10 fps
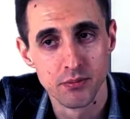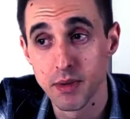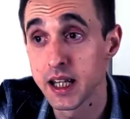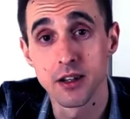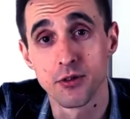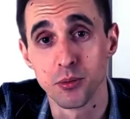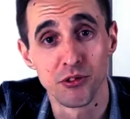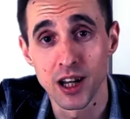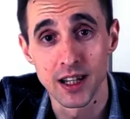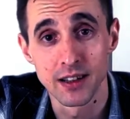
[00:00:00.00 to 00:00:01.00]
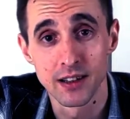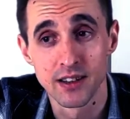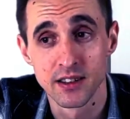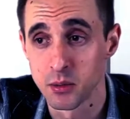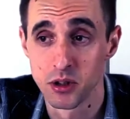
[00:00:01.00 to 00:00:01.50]
many of them great,
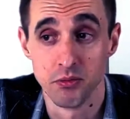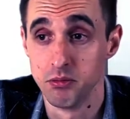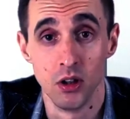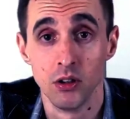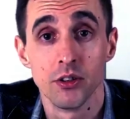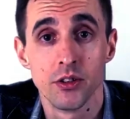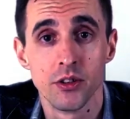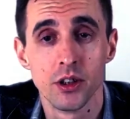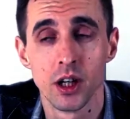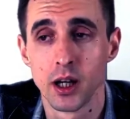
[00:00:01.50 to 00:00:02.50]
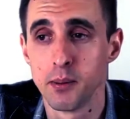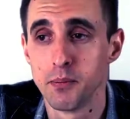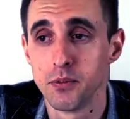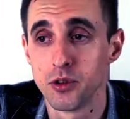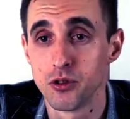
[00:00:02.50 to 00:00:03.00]
some of them not,
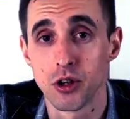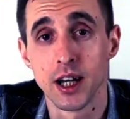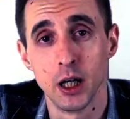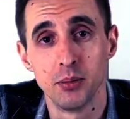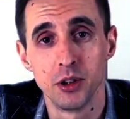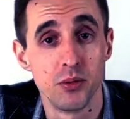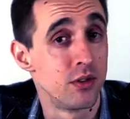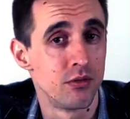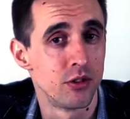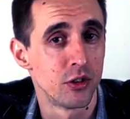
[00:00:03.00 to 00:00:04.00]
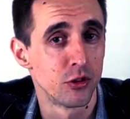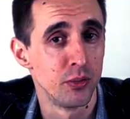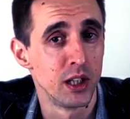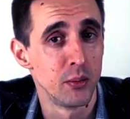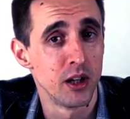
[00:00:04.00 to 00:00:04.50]
to try and help you with social
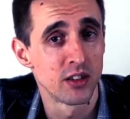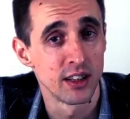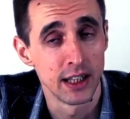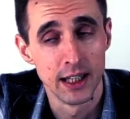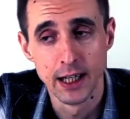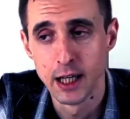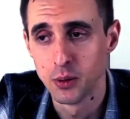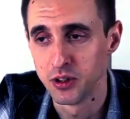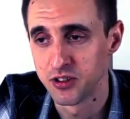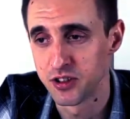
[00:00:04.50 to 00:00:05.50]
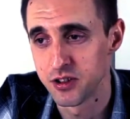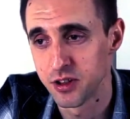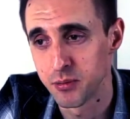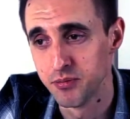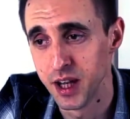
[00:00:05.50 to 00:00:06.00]
media marketing, which is
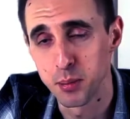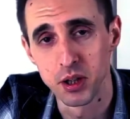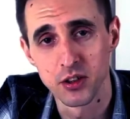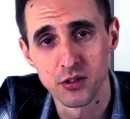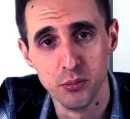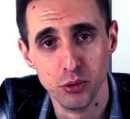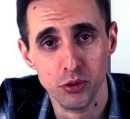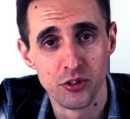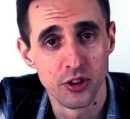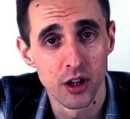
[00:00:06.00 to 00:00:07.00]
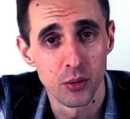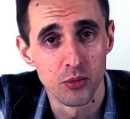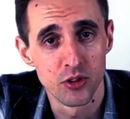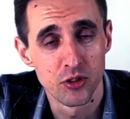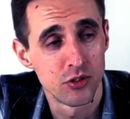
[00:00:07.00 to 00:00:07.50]
a nebulous and broad term,
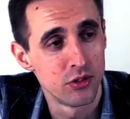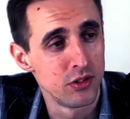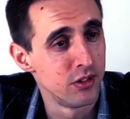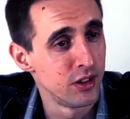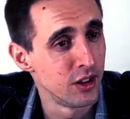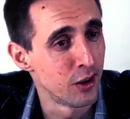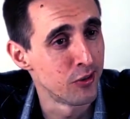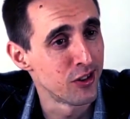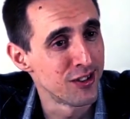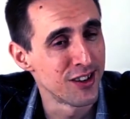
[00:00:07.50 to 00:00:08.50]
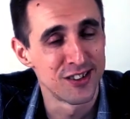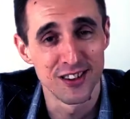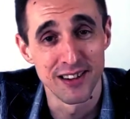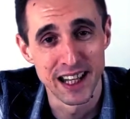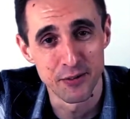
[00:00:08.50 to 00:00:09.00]
which doesn't
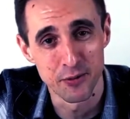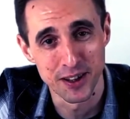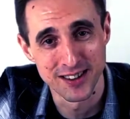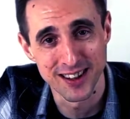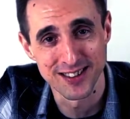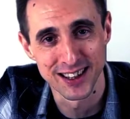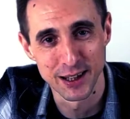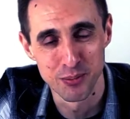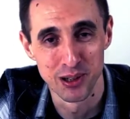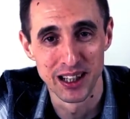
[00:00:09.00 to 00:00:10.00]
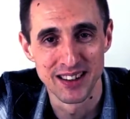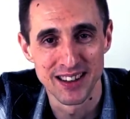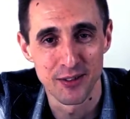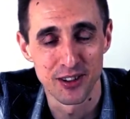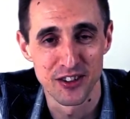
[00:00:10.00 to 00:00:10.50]
necessarily have a fantastically brilliant
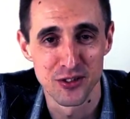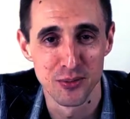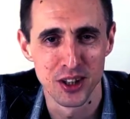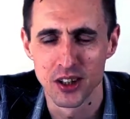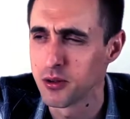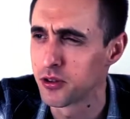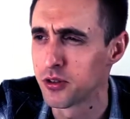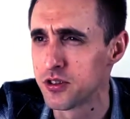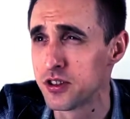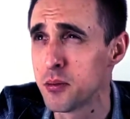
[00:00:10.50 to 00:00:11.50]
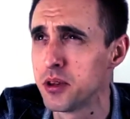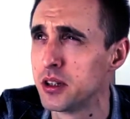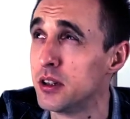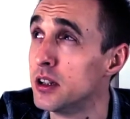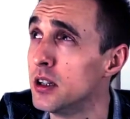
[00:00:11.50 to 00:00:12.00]
definition, but it's got something
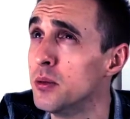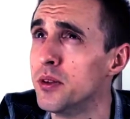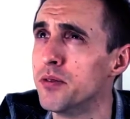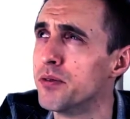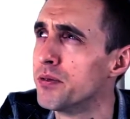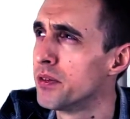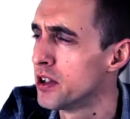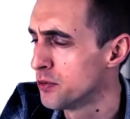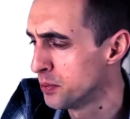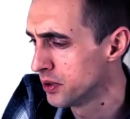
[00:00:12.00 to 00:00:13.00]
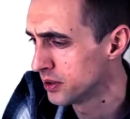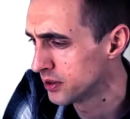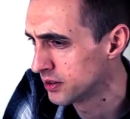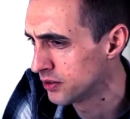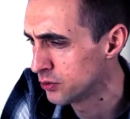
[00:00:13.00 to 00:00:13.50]
to do with Facebook
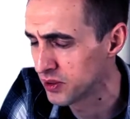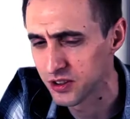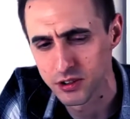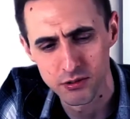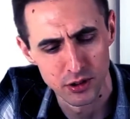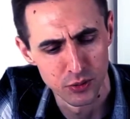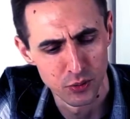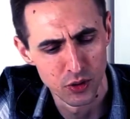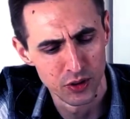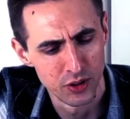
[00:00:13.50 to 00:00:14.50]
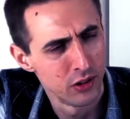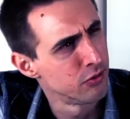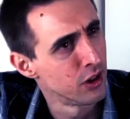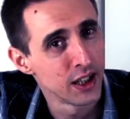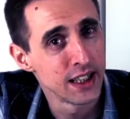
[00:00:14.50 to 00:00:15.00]
and Twitter and whatnot,
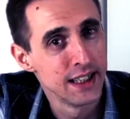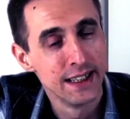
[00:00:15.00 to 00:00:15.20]
right?